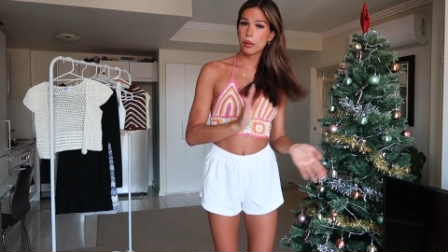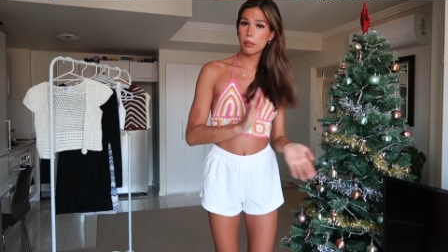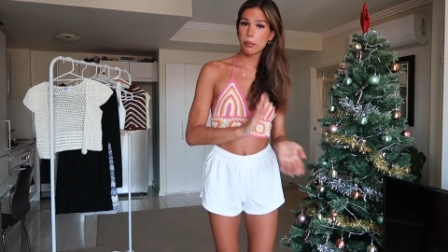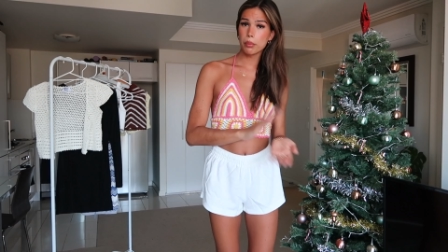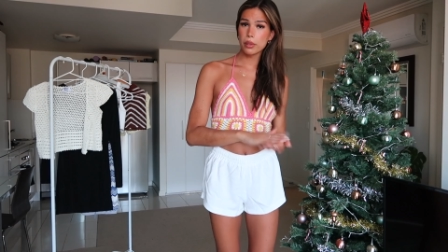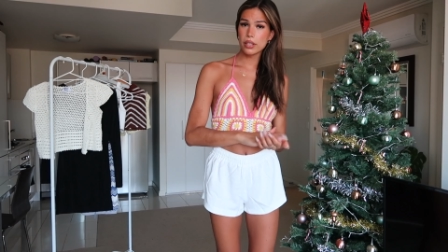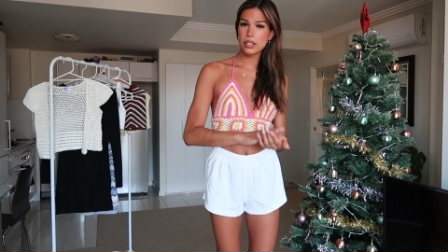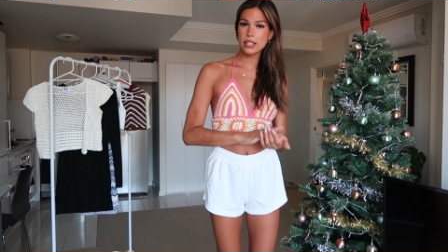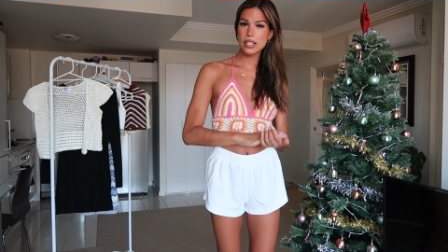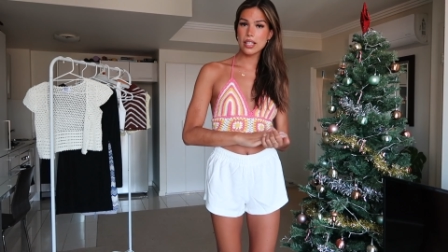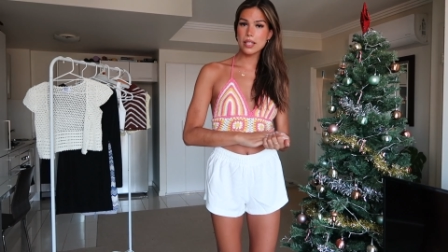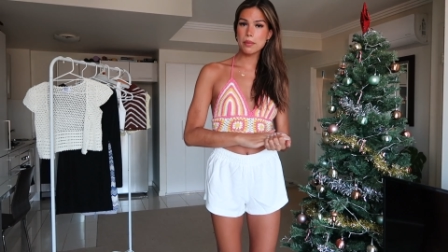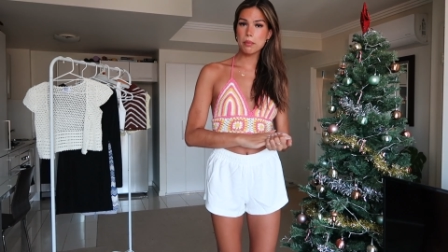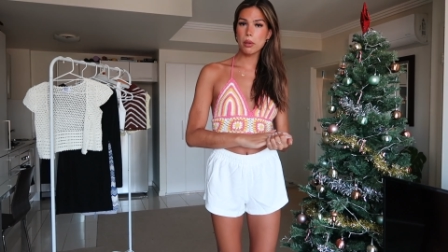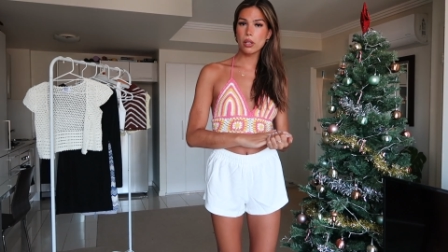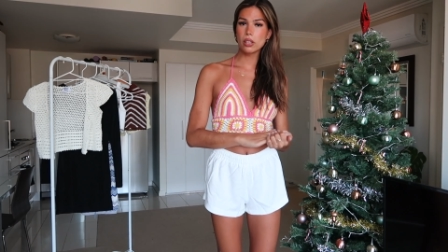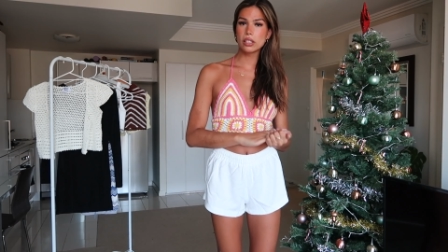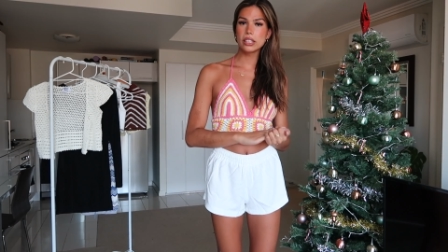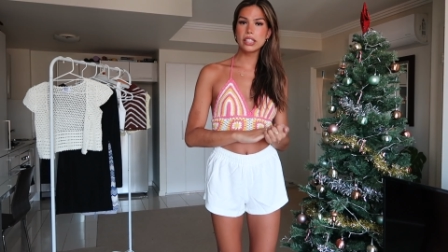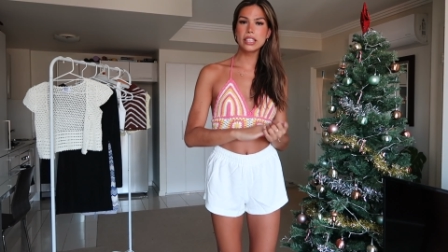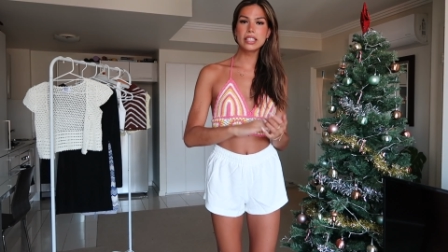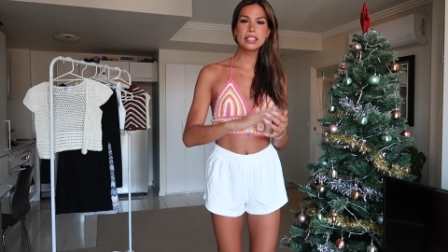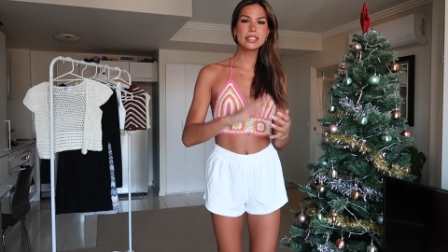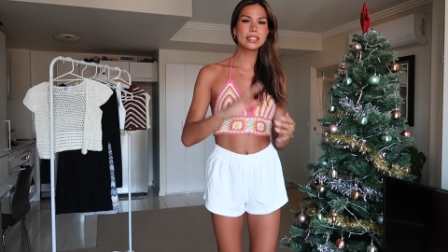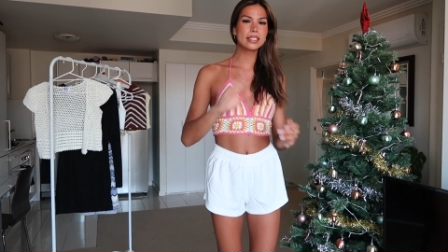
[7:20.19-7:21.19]
Princess
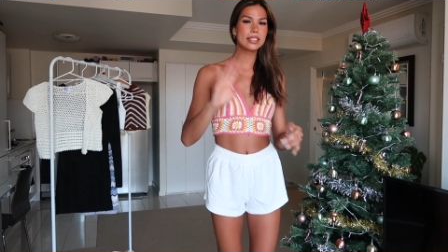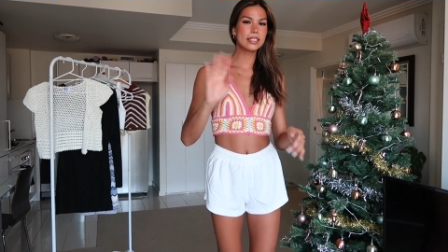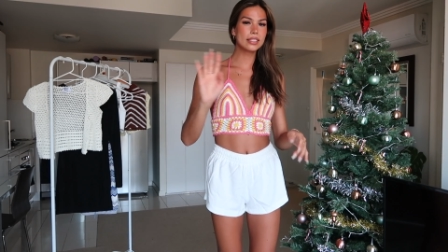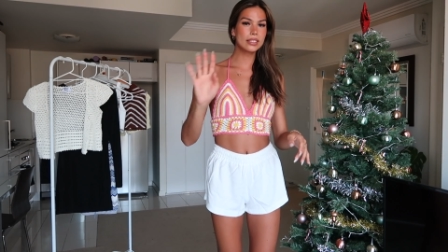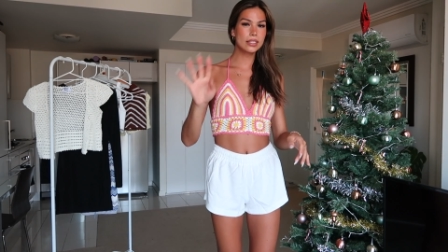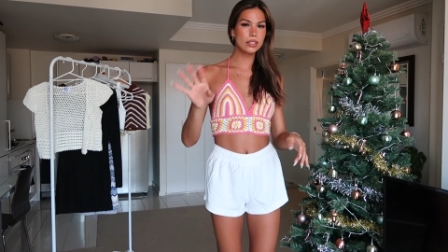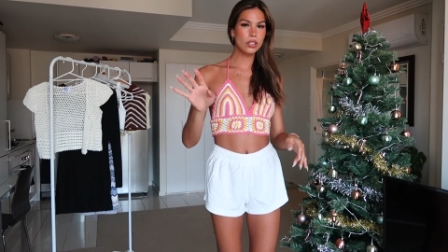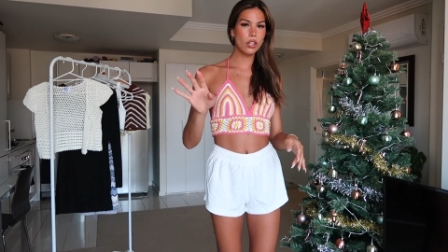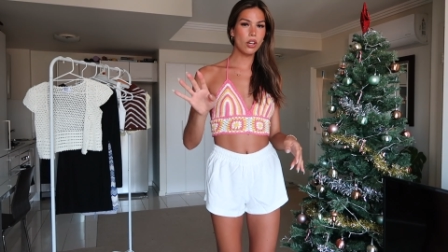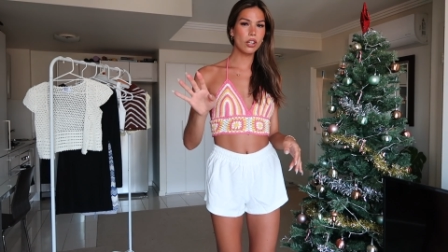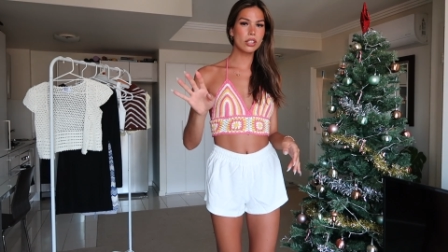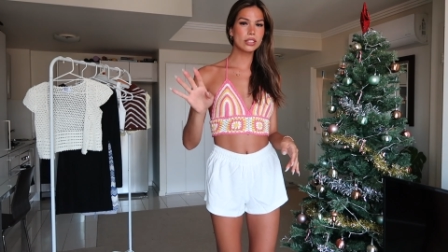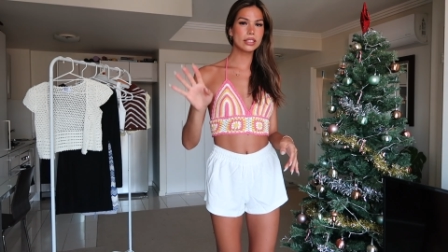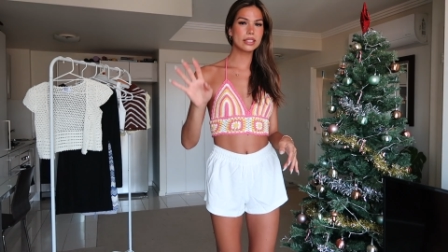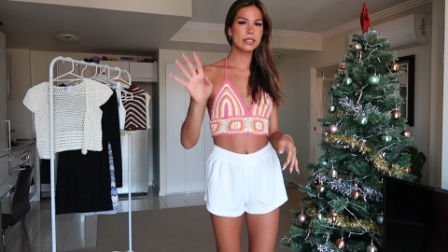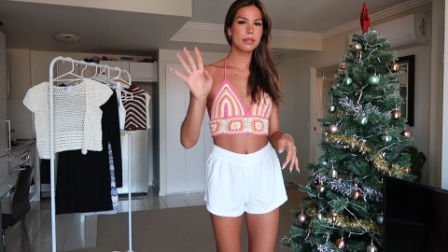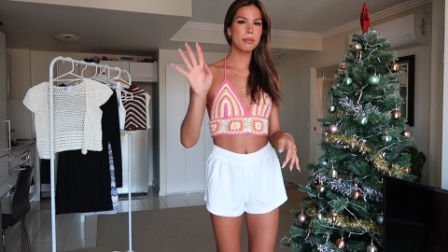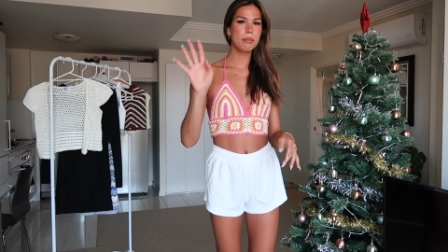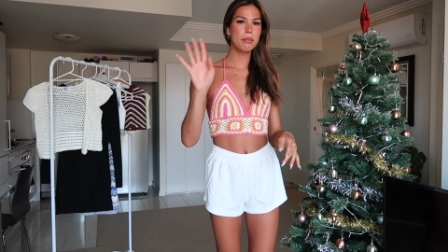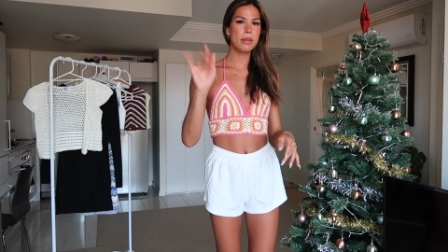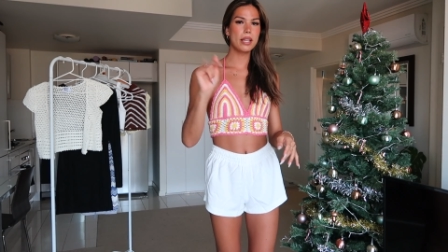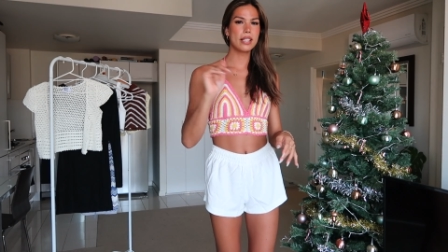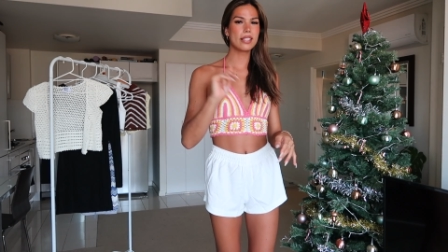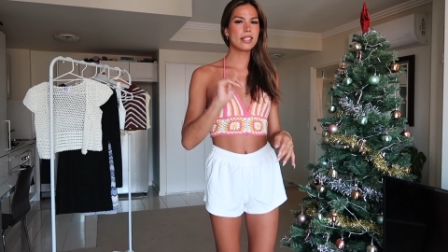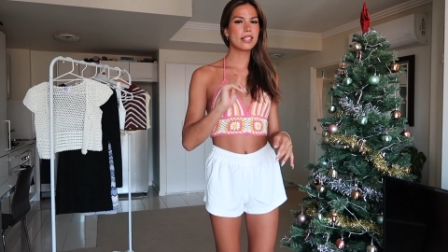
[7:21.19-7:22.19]
Polly does not
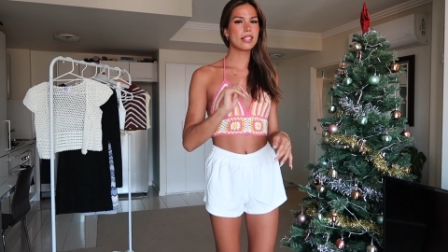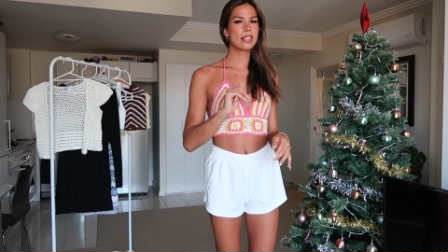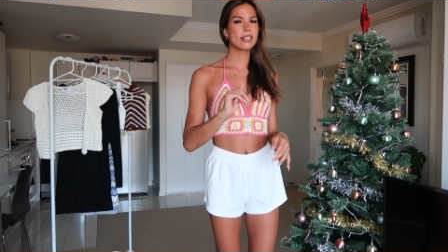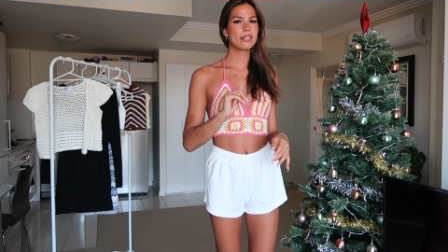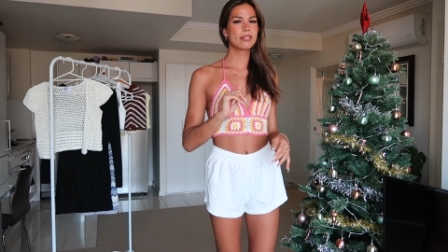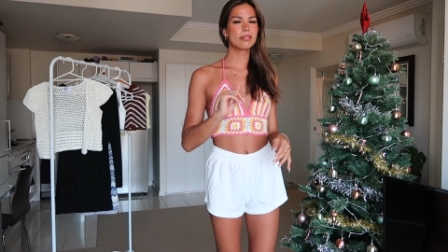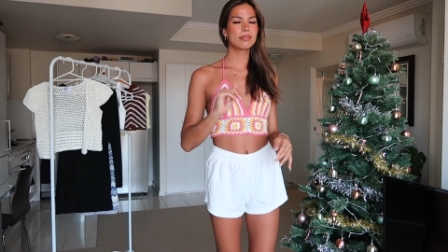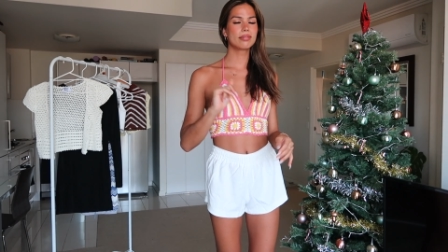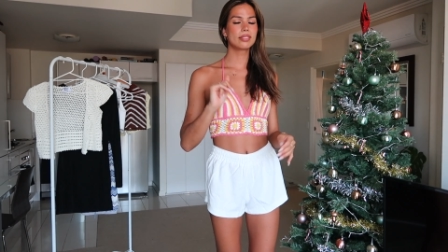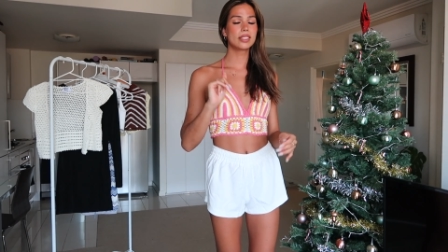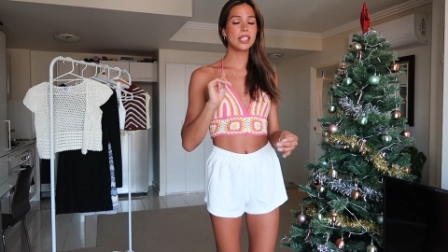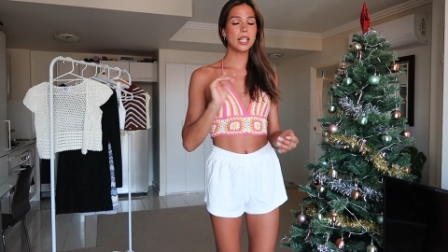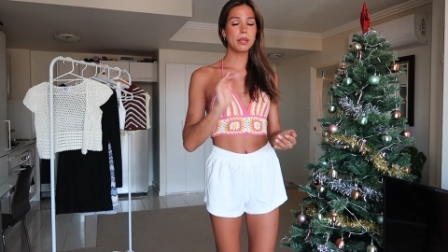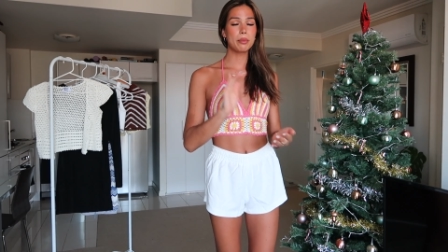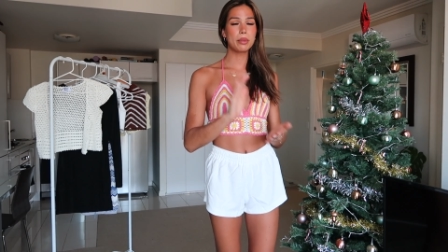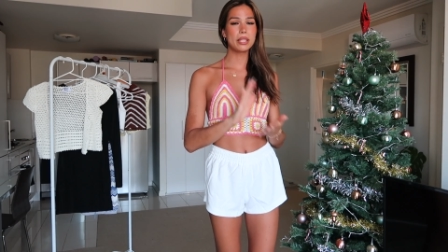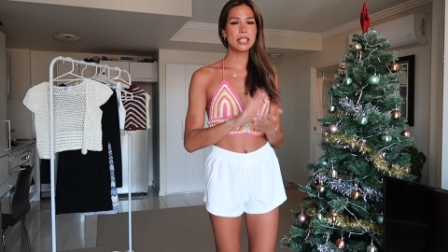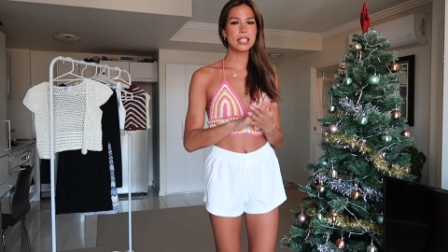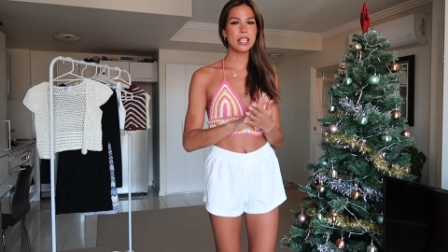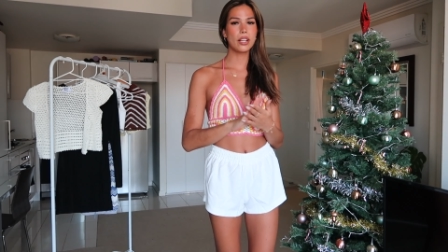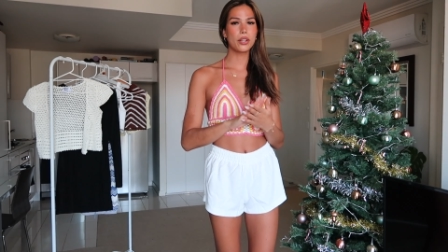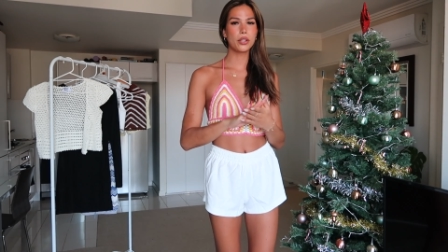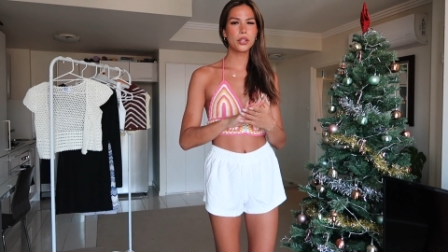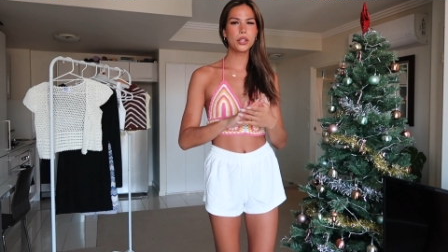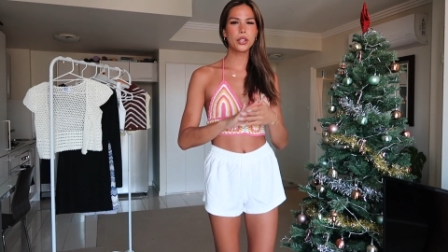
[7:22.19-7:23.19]
miss let me
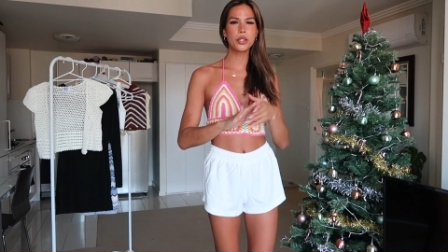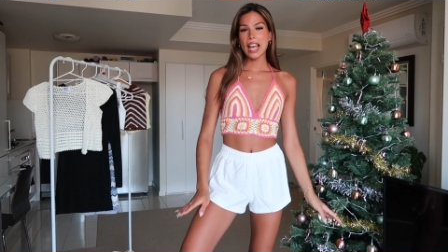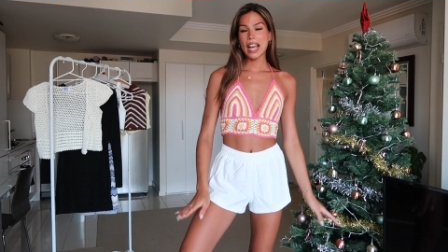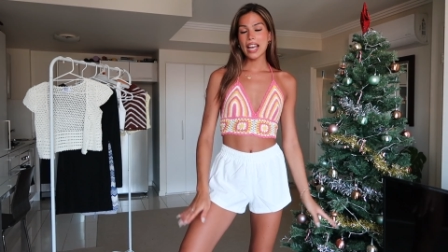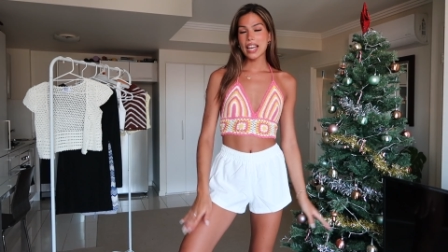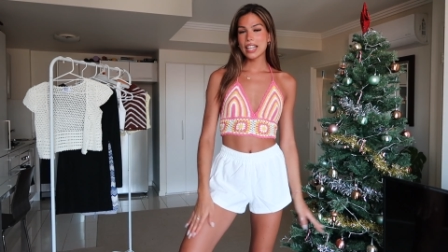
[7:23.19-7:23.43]
tell you.